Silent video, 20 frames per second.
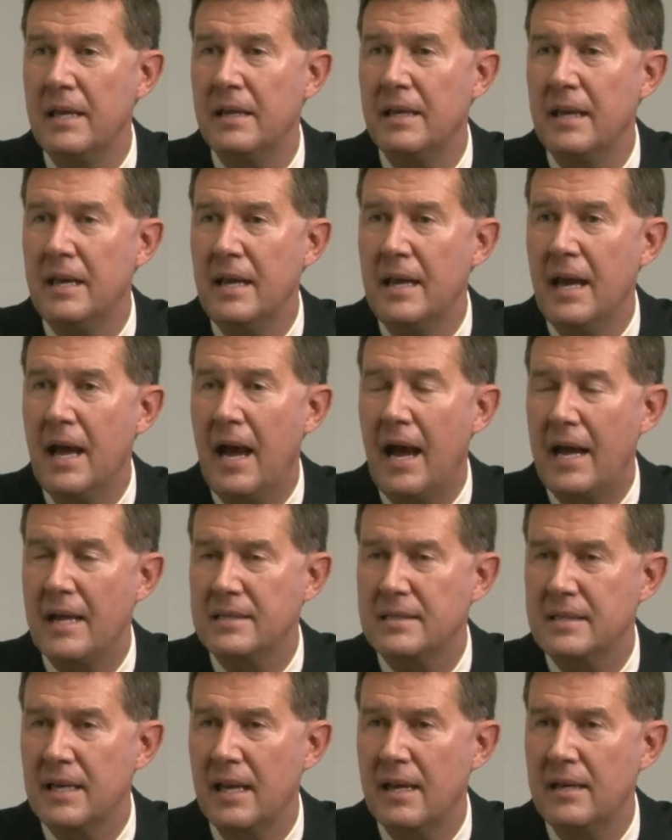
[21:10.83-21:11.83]
And I
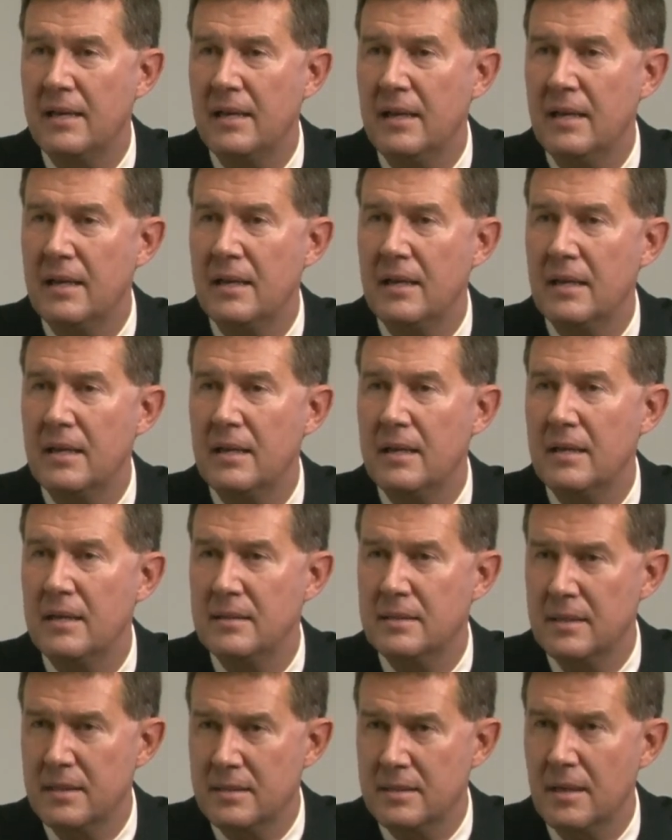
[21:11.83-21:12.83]
said,
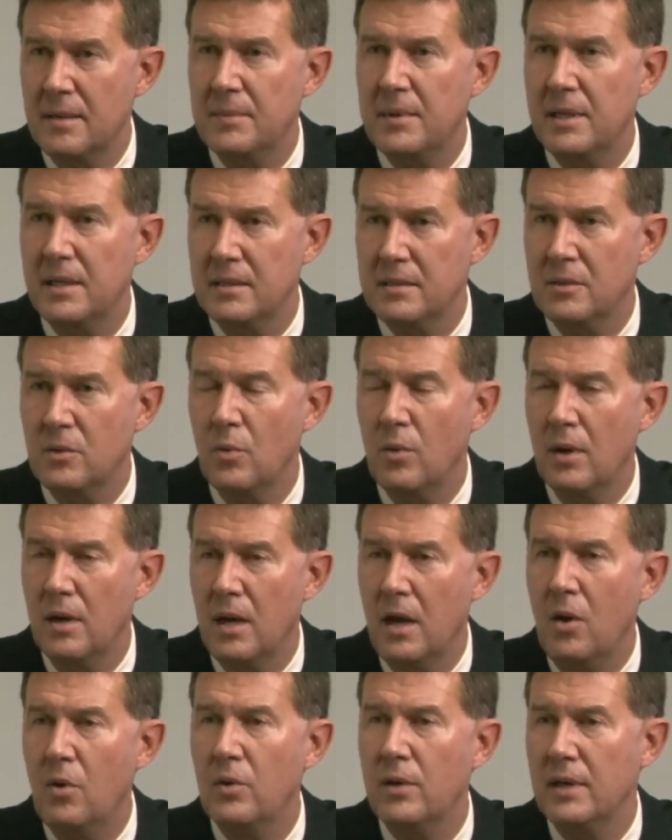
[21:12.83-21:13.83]
is this something that's going
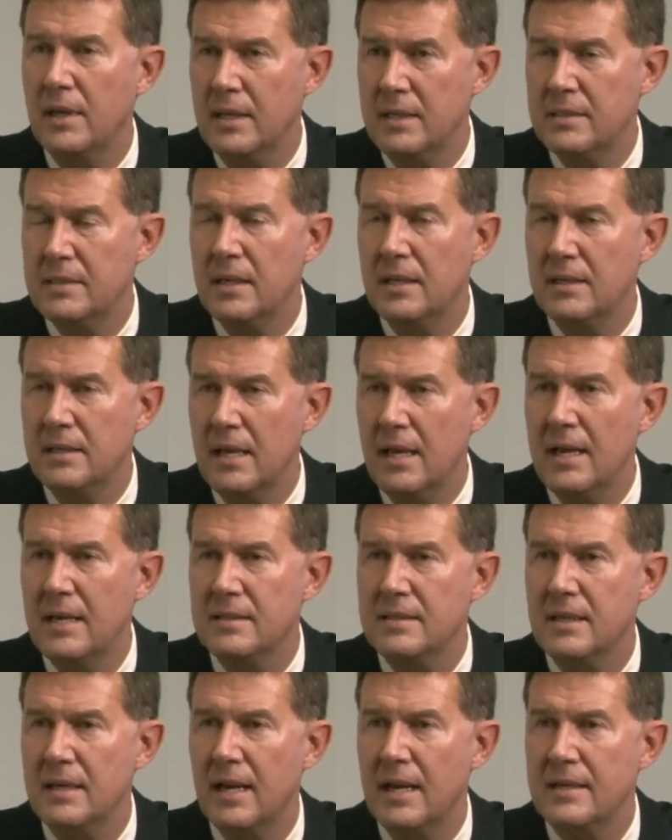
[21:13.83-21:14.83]
on? And he said,
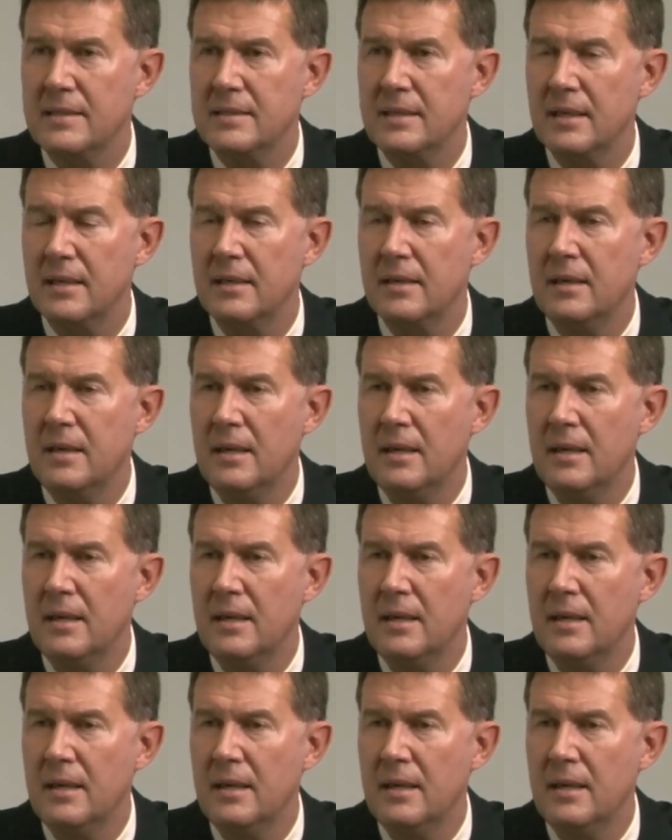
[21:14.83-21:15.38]
yes. And I said,